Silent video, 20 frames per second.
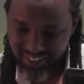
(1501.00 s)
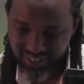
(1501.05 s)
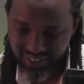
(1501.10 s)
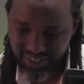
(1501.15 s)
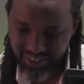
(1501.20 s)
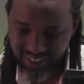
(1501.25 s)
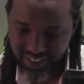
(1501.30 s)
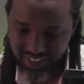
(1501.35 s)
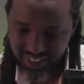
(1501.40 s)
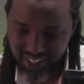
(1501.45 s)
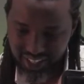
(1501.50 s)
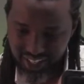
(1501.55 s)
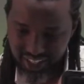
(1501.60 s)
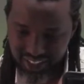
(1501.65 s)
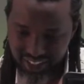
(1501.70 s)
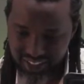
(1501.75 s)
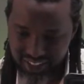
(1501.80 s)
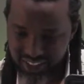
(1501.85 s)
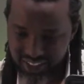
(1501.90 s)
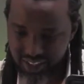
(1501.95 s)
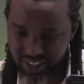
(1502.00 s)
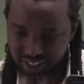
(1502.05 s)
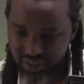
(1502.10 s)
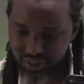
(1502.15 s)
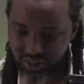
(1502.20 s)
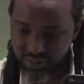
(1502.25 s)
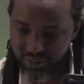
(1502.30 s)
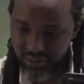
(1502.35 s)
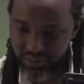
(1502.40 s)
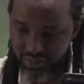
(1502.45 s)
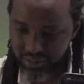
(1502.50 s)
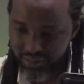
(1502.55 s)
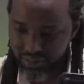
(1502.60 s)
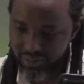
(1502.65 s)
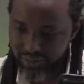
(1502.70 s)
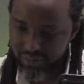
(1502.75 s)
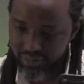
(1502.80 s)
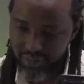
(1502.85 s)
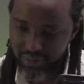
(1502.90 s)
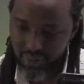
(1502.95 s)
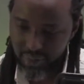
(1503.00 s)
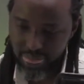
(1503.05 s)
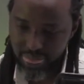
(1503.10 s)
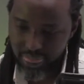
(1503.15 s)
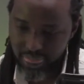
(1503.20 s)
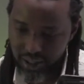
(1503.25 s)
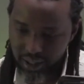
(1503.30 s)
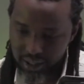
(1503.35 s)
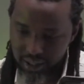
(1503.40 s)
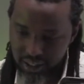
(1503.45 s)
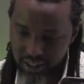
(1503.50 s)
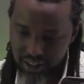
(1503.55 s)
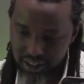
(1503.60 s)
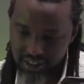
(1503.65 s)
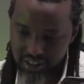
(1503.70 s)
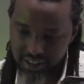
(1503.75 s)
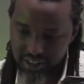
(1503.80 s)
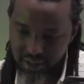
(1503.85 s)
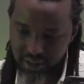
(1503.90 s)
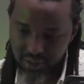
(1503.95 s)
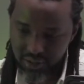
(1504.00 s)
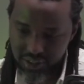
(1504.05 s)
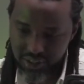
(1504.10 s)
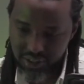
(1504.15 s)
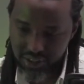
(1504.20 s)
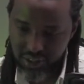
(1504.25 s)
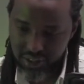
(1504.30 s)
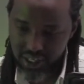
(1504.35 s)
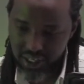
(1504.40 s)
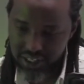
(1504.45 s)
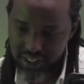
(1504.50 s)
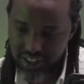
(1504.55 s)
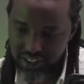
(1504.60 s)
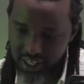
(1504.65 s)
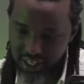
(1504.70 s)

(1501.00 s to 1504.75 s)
Okay, so let's see what you guys are